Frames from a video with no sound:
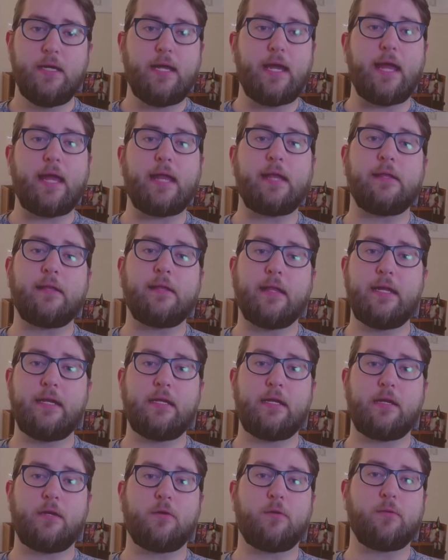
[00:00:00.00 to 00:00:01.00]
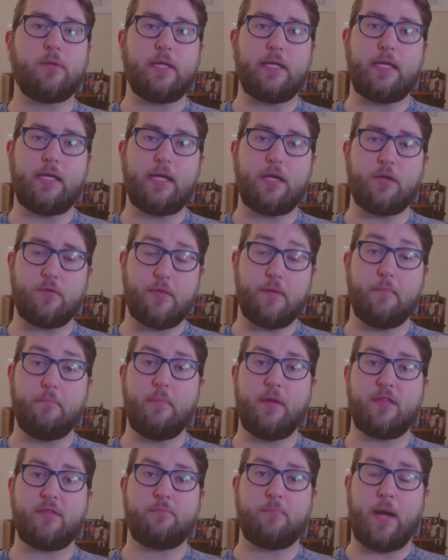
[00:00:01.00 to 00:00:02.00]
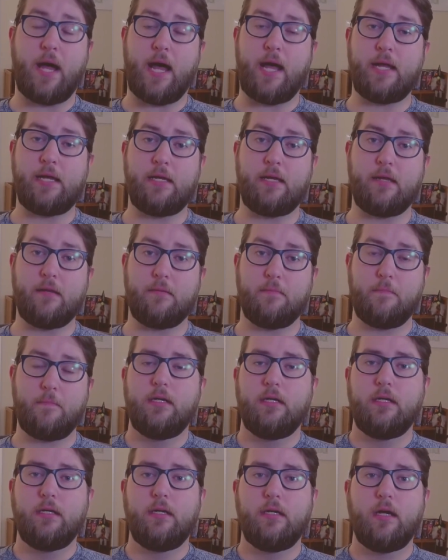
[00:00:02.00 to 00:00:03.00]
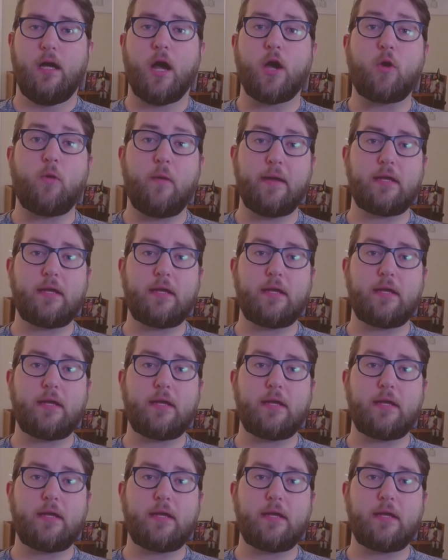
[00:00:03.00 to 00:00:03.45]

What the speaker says: and Lin can only hear the myth behind it. A quick